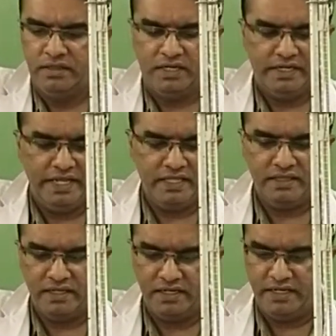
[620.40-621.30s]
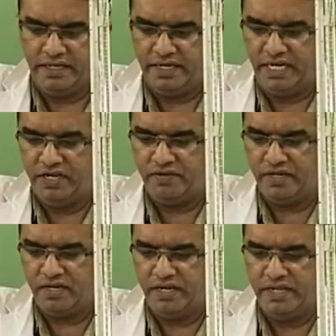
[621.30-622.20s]
then take that into
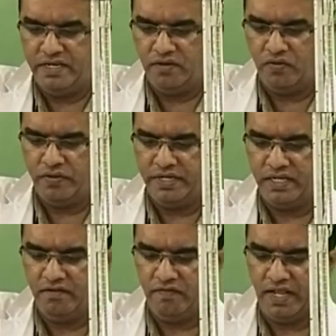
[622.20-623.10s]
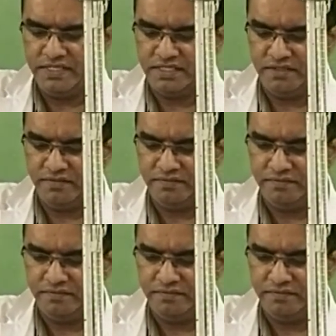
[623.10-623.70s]
a clean conical flask.